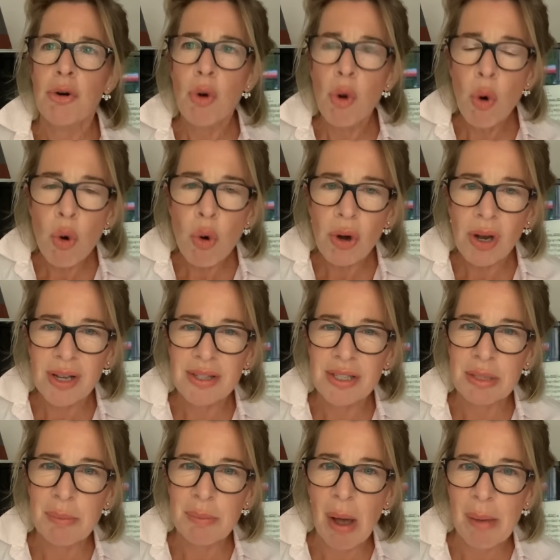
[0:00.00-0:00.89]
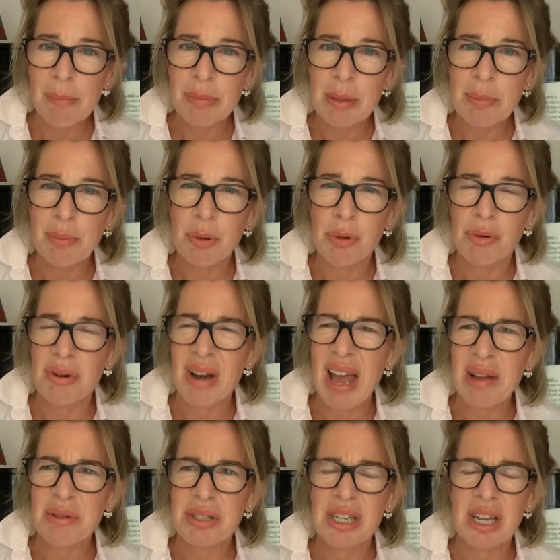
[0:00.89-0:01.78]
organs might be born
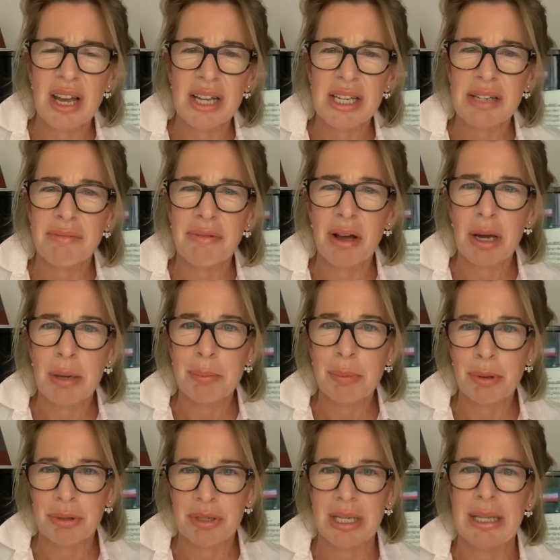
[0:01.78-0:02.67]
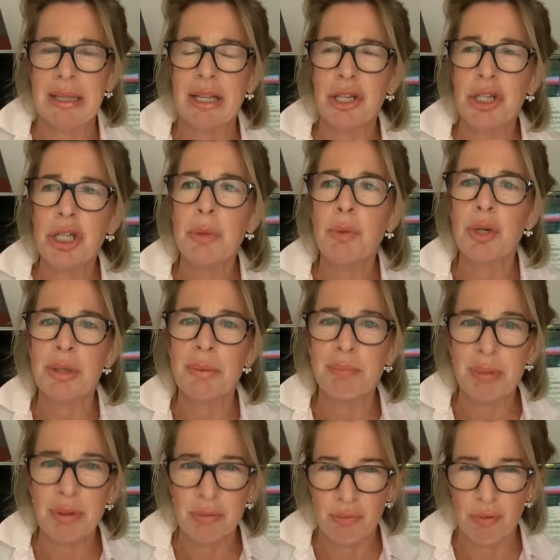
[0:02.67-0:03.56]
outside of her body and that she wouldn't
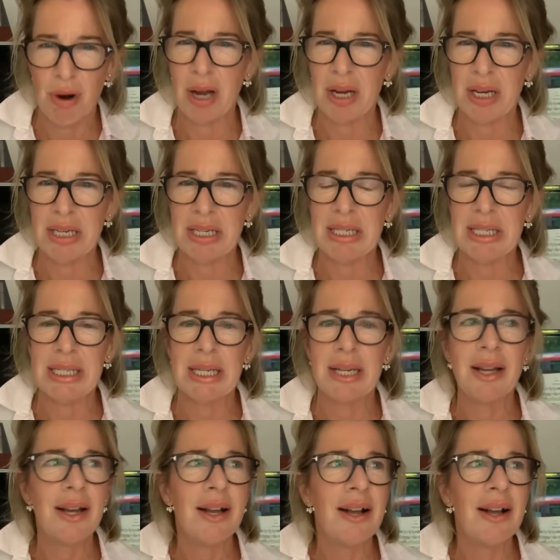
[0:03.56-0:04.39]
be right.